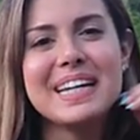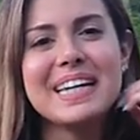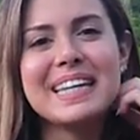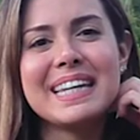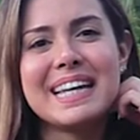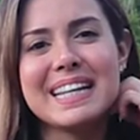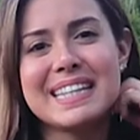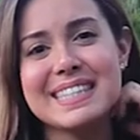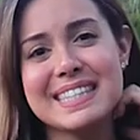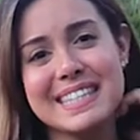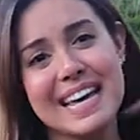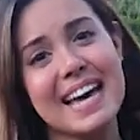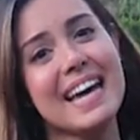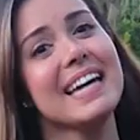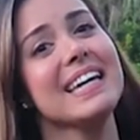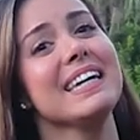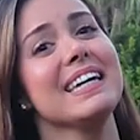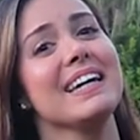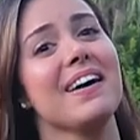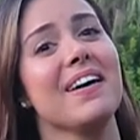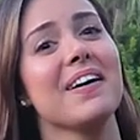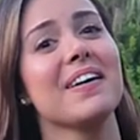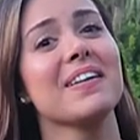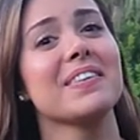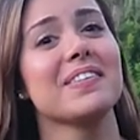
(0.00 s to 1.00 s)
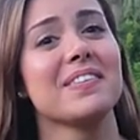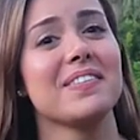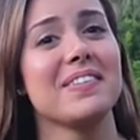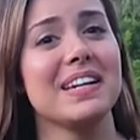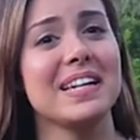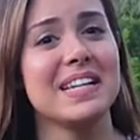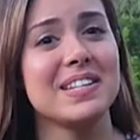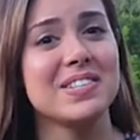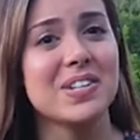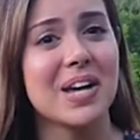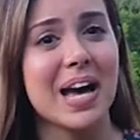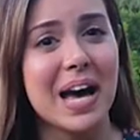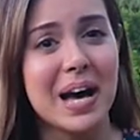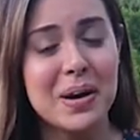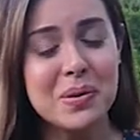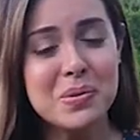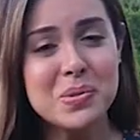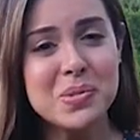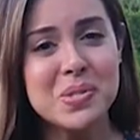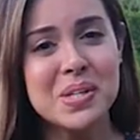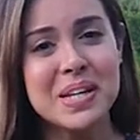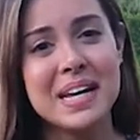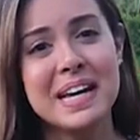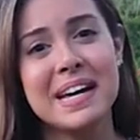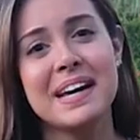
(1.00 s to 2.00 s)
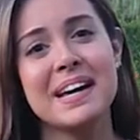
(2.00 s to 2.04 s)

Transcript: in a tank under each house.